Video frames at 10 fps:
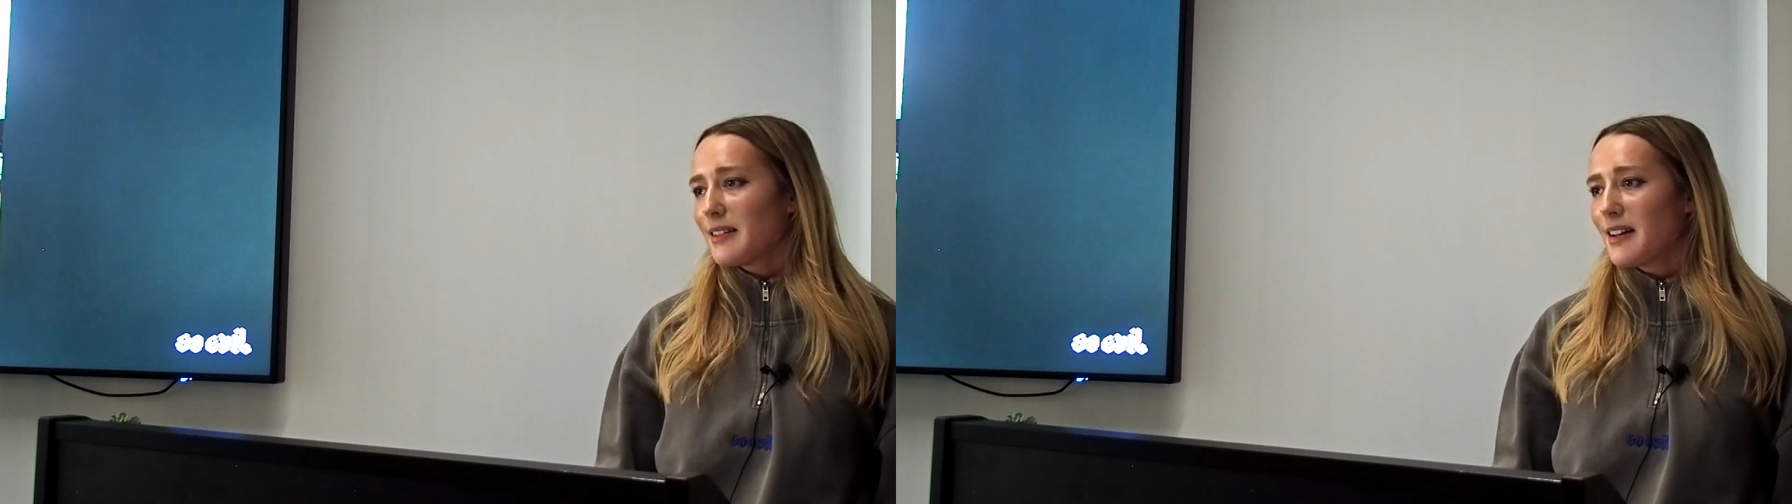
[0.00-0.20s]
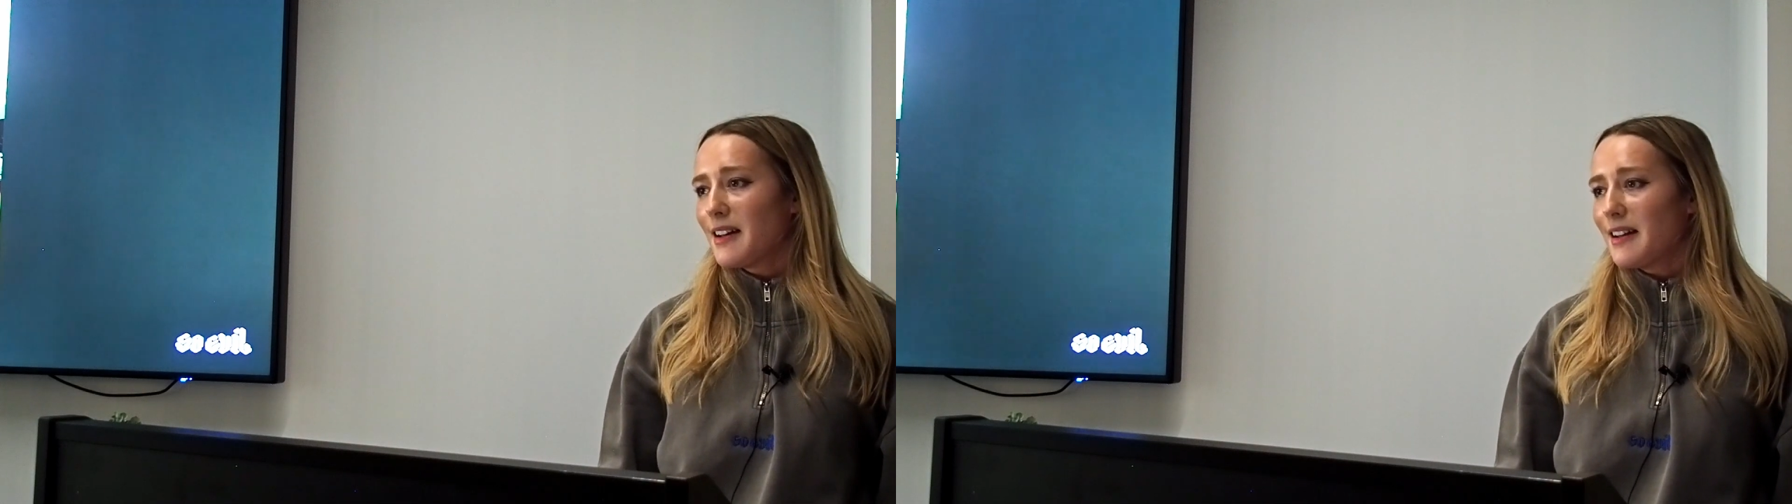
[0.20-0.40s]

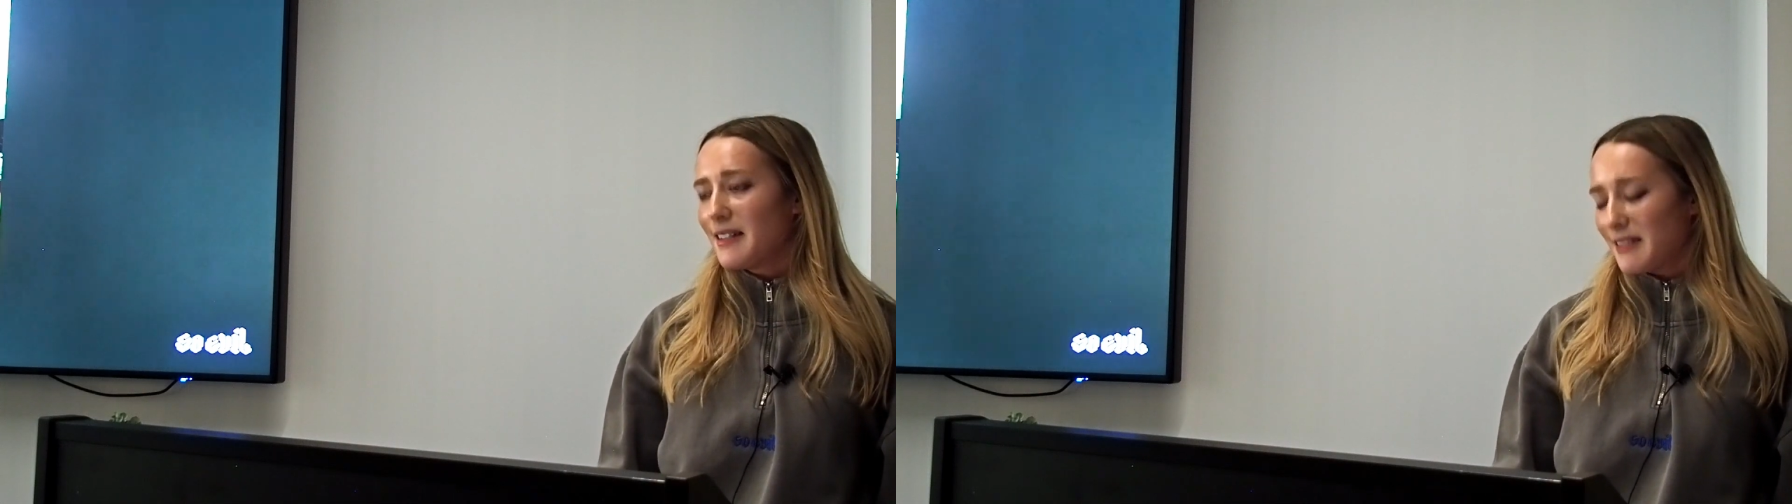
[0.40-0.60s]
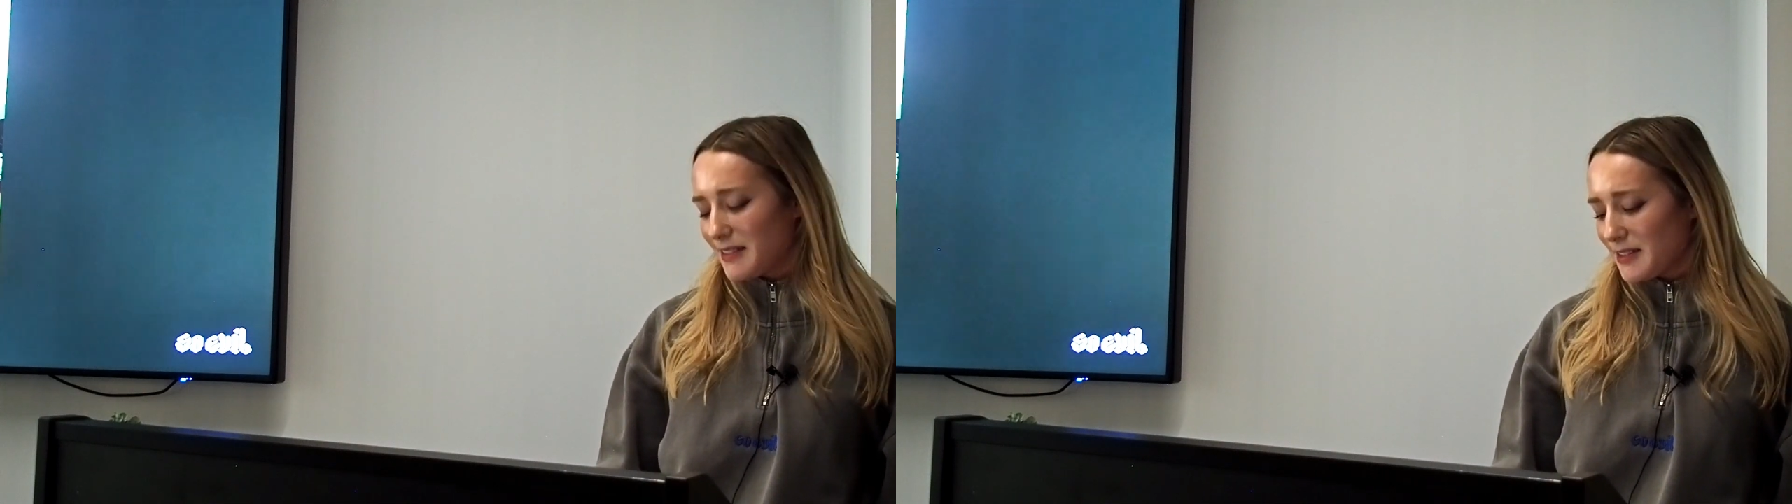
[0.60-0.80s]

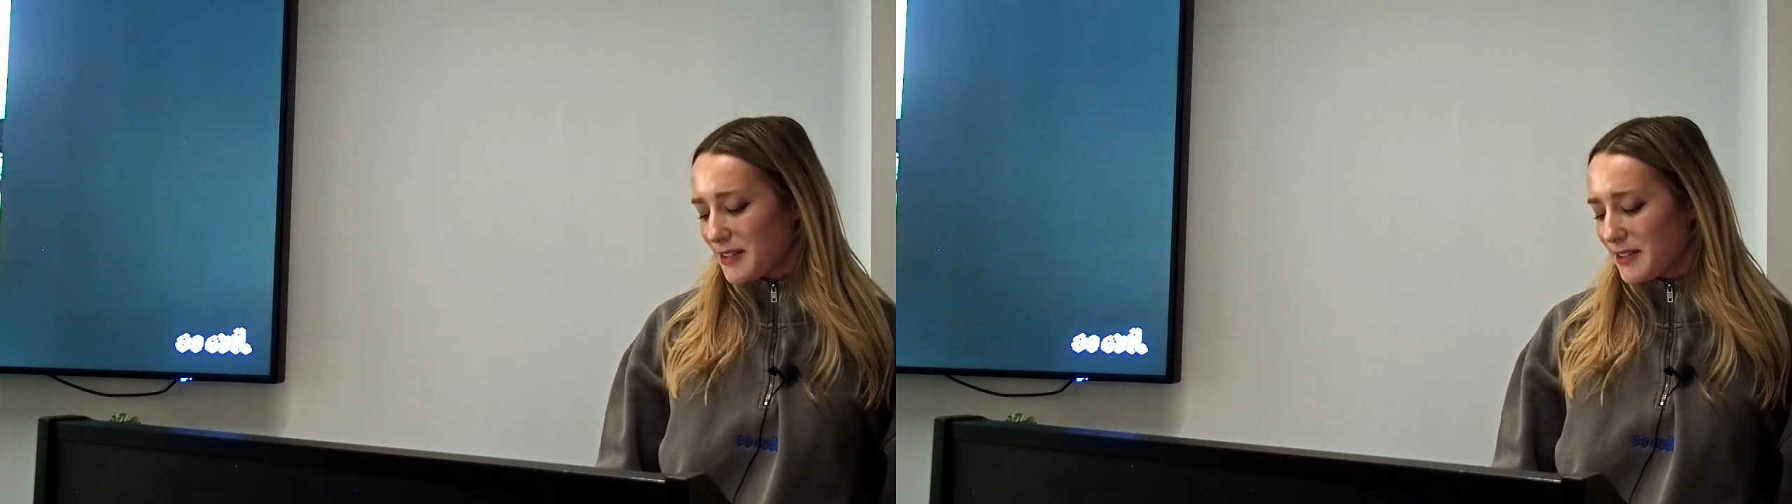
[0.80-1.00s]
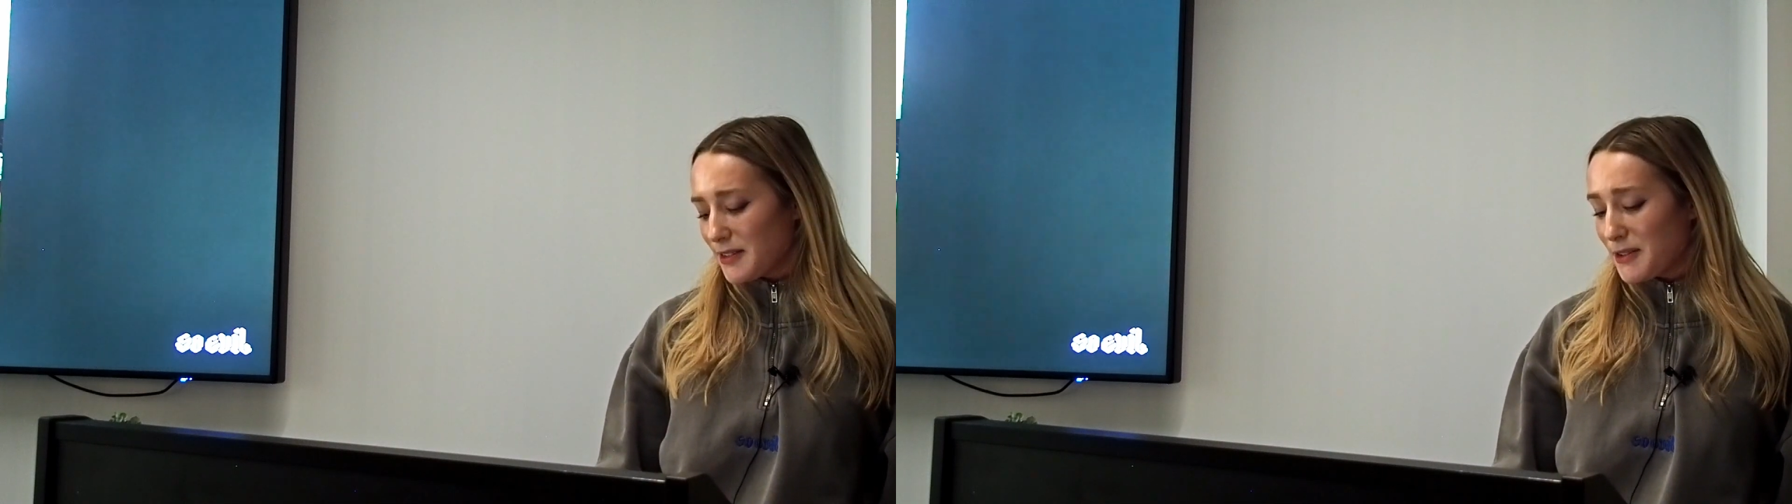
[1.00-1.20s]

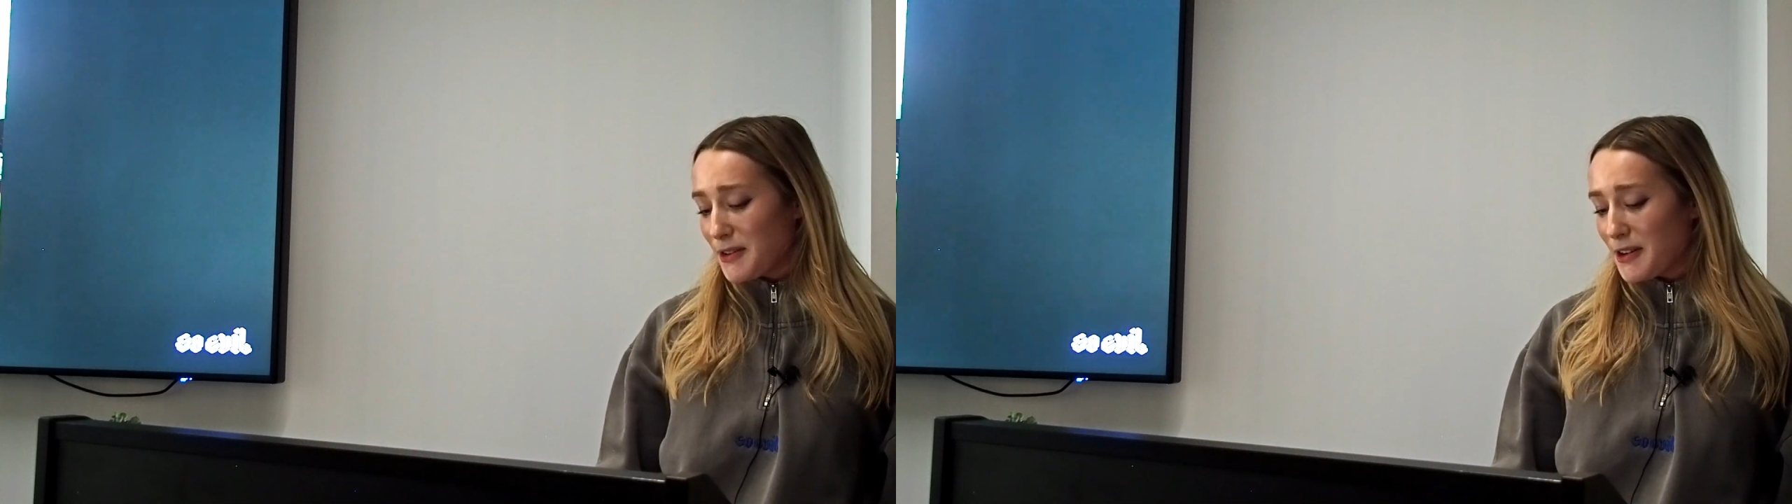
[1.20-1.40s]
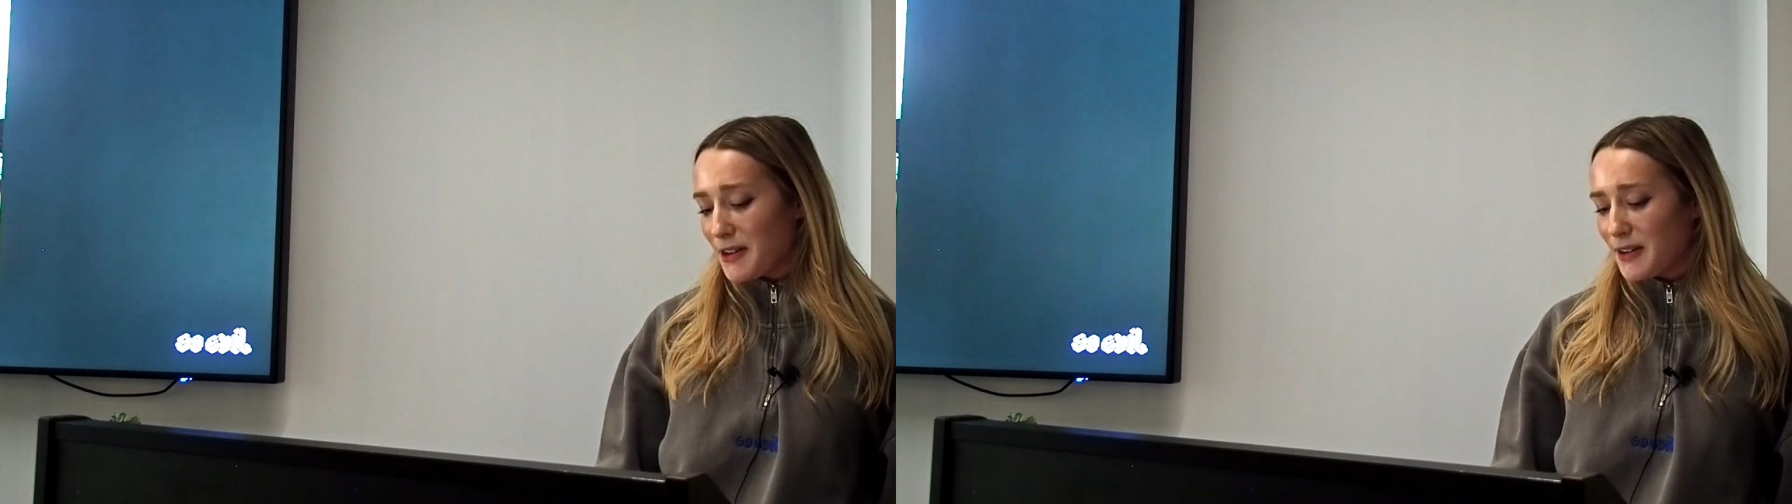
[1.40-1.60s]

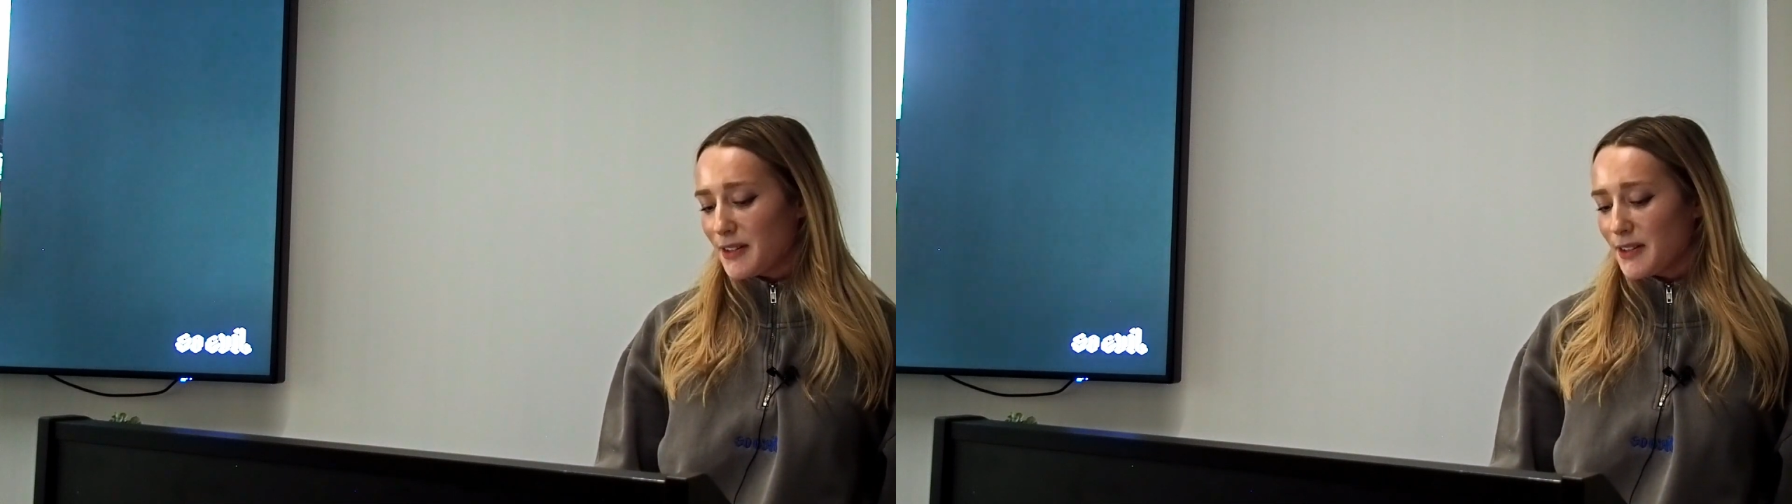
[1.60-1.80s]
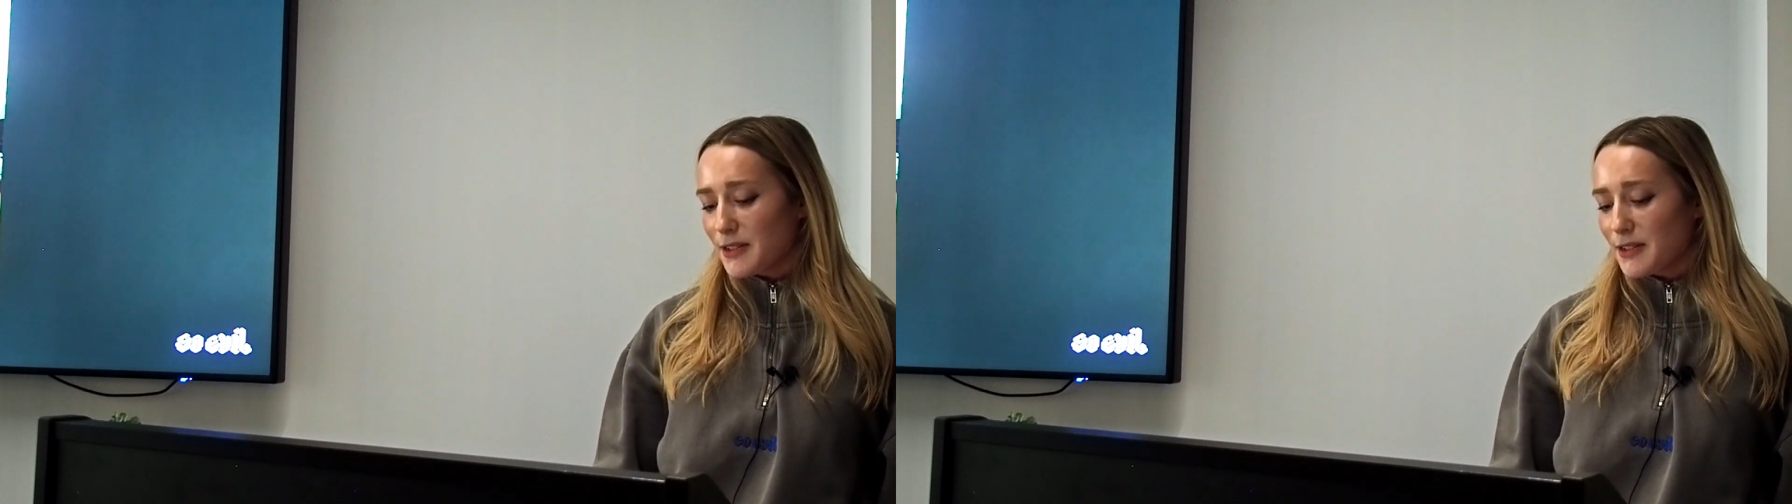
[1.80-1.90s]
There are